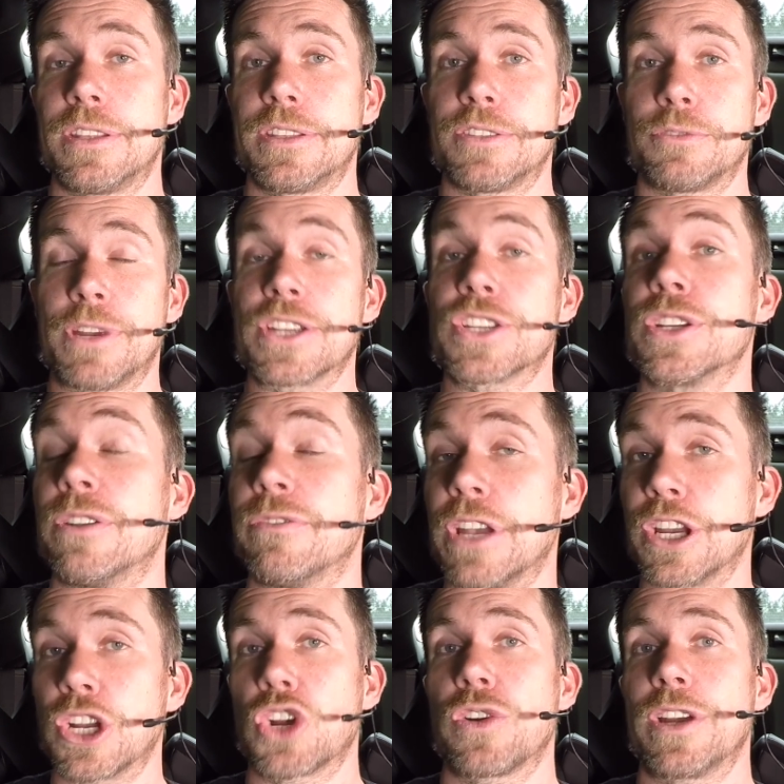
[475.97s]
direction of
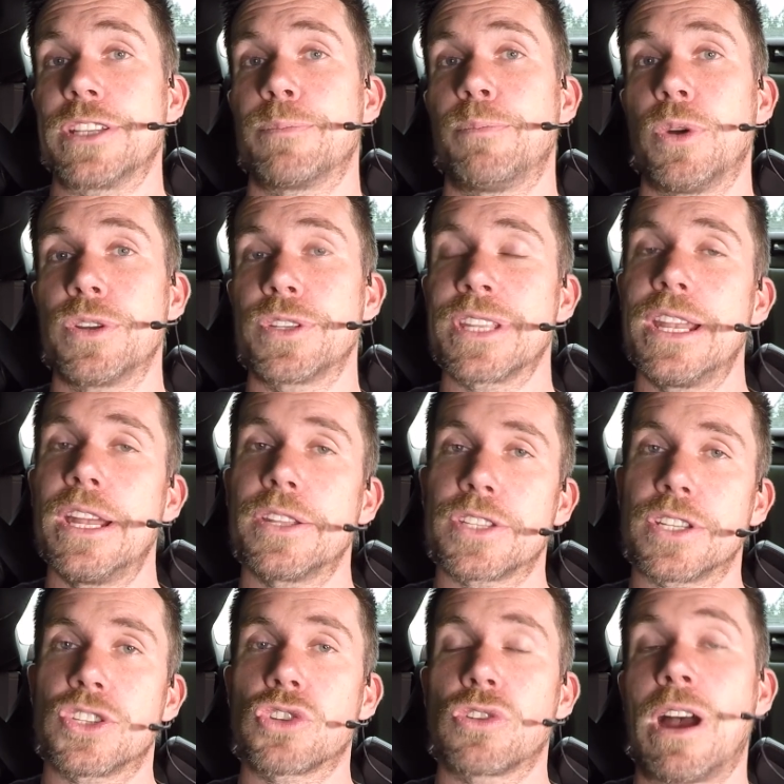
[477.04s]
increased boost
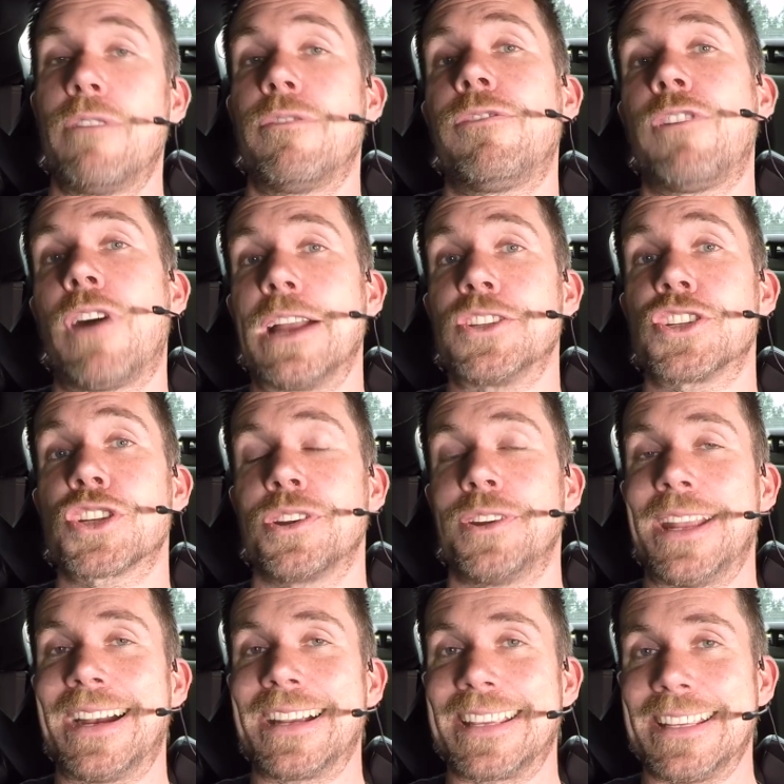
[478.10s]
to try and fine tune
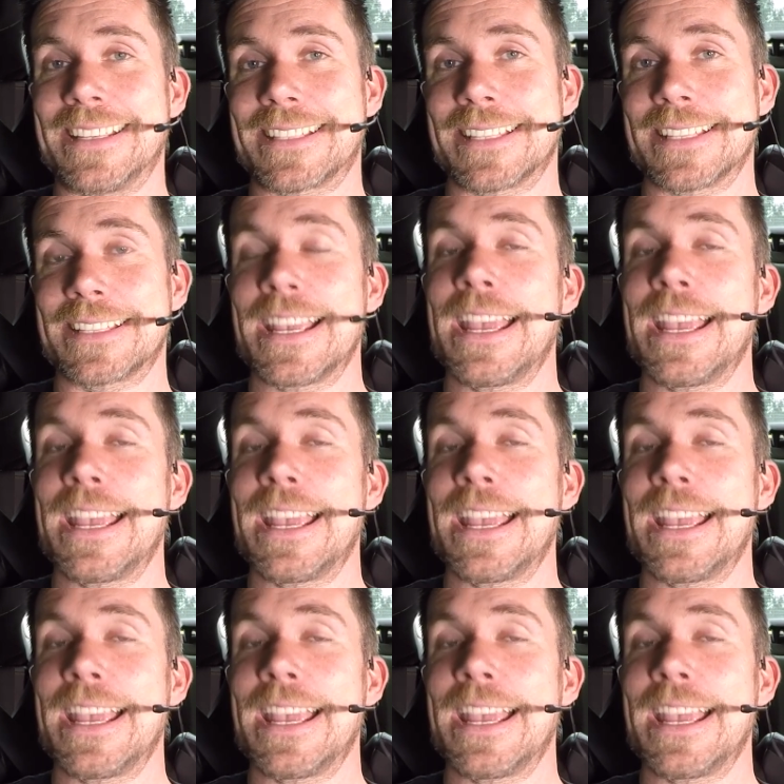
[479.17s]
our guesses